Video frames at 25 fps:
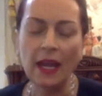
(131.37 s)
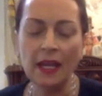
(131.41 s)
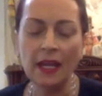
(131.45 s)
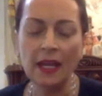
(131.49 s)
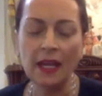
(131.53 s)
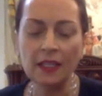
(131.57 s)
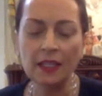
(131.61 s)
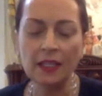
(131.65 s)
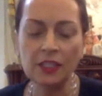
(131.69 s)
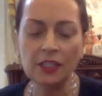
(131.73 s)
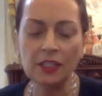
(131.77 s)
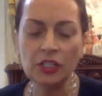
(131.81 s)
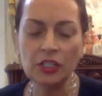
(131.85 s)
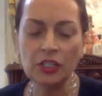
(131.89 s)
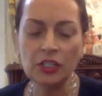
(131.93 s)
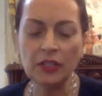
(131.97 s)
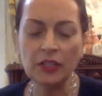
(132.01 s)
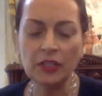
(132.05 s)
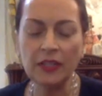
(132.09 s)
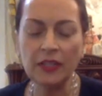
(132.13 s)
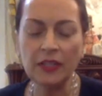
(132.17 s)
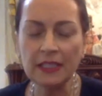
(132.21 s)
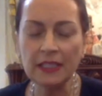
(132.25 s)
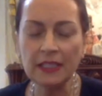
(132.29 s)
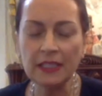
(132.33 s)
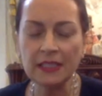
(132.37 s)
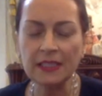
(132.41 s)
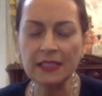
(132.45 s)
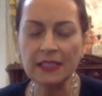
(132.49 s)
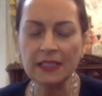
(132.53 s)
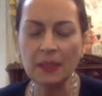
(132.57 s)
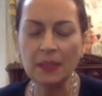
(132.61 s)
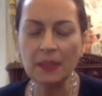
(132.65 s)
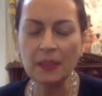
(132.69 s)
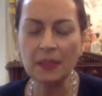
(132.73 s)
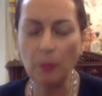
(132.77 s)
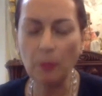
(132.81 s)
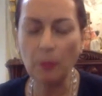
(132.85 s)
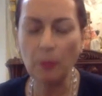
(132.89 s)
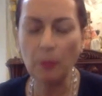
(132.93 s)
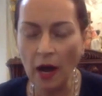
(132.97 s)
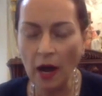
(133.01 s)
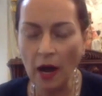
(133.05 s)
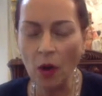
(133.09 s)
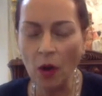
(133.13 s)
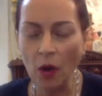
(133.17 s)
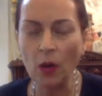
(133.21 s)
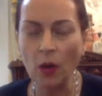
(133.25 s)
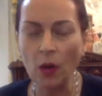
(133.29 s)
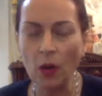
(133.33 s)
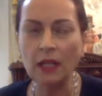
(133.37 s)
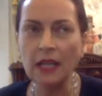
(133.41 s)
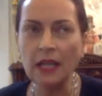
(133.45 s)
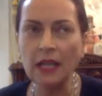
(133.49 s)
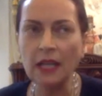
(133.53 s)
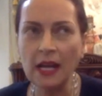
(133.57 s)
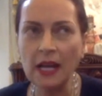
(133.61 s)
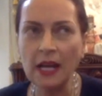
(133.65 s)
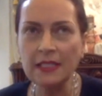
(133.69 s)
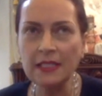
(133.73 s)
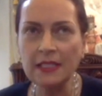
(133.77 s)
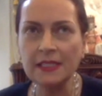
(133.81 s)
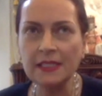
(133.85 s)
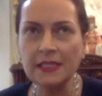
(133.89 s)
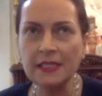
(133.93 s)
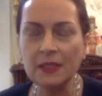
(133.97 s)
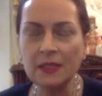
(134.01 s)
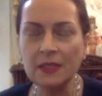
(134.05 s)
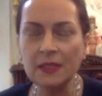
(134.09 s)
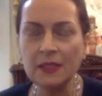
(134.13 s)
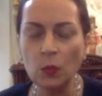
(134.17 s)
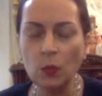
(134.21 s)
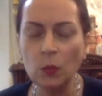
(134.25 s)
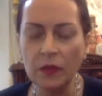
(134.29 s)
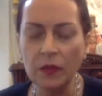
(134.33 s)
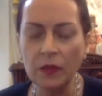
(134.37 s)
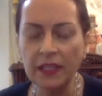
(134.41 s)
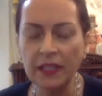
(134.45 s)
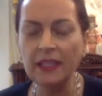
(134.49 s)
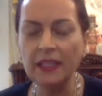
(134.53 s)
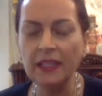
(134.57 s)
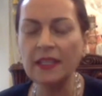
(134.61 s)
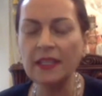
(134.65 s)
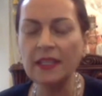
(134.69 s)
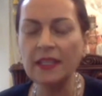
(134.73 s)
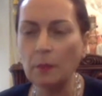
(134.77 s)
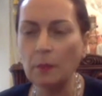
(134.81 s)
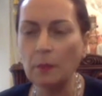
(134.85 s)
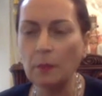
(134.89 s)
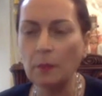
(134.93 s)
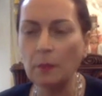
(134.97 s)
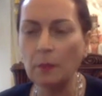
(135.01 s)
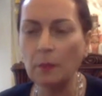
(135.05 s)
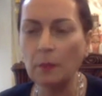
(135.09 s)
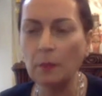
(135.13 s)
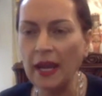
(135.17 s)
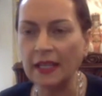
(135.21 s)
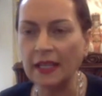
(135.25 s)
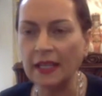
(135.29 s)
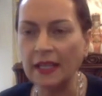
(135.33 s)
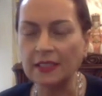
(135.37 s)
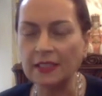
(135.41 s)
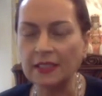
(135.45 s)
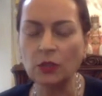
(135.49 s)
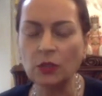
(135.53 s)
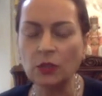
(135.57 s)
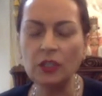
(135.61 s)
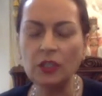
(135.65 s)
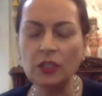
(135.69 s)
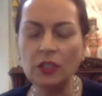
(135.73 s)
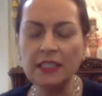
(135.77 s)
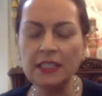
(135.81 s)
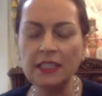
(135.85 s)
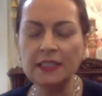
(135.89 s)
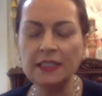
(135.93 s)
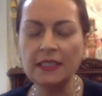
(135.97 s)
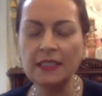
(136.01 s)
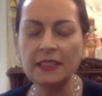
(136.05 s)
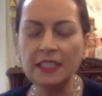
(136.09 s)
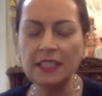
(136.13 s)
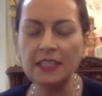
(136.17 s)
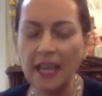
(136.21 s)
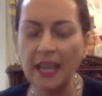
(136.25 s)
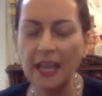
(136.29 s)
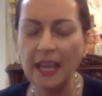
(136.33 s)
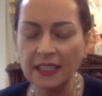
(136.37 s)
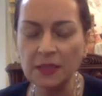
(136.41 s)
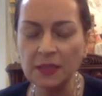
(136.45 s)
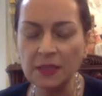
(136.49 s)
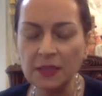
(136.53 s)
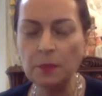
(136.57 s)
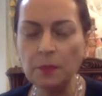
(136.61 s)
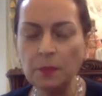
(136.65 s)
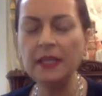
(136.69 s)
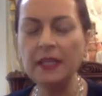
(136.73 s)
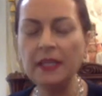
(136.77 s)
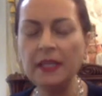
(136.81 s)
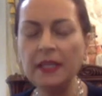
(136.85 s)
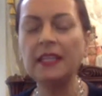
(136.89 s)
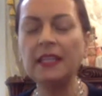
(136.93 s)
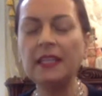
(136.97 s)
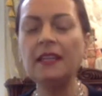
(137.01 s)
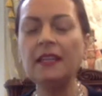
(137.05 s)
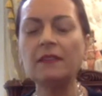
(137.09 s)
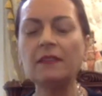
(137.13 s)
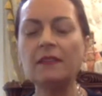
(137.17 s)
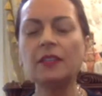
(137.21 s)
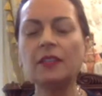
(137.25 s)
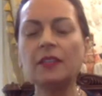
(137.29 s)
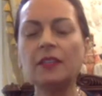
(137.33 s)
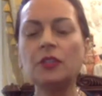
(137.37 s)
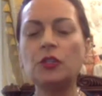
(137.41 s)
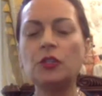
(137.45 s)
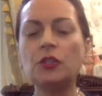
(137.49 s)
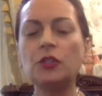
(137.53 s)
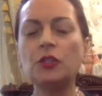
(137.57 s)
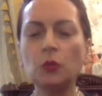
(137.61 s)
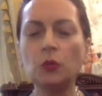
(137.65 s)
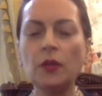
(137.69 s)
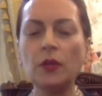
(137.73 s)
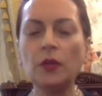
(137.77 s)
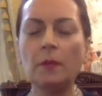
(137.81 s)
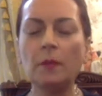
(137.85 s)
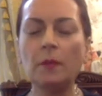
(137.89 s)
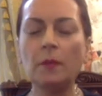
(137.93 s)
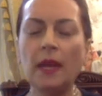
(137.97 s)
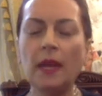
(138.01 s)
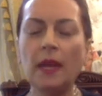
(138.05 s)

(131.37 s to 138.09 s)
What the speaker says: And this power lies within the man, so it cannot be given to the